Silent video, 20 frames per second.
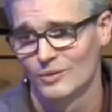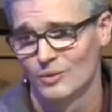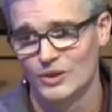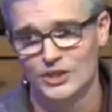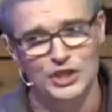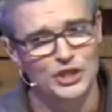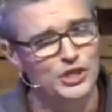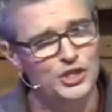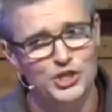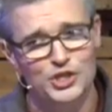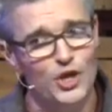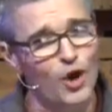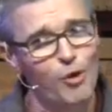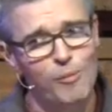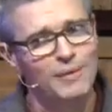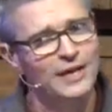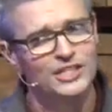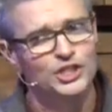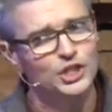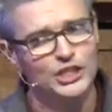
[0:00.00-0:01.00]
which is so
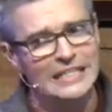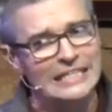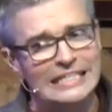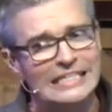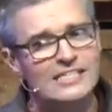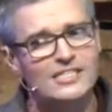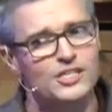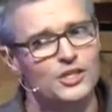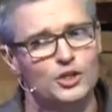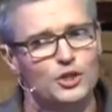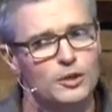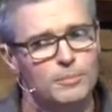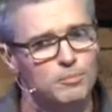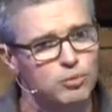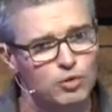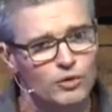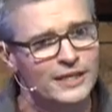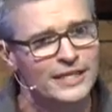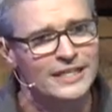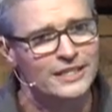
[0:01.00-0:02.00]
much easier to
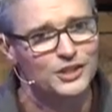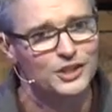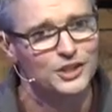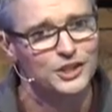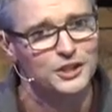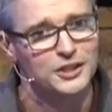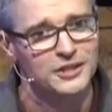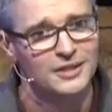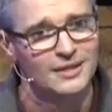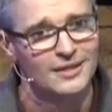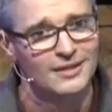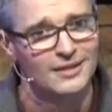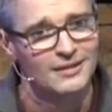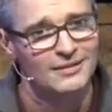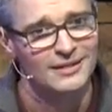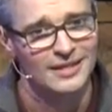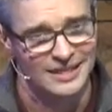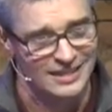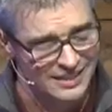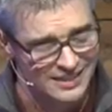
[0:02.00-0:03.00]
preach
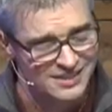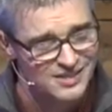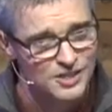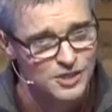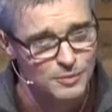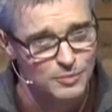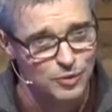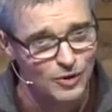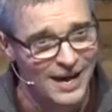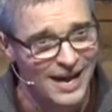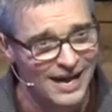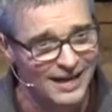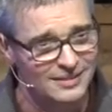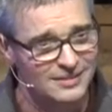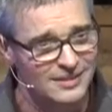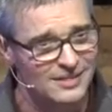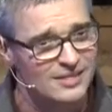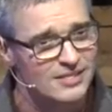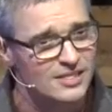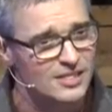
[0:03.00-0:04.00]
than it is to practice.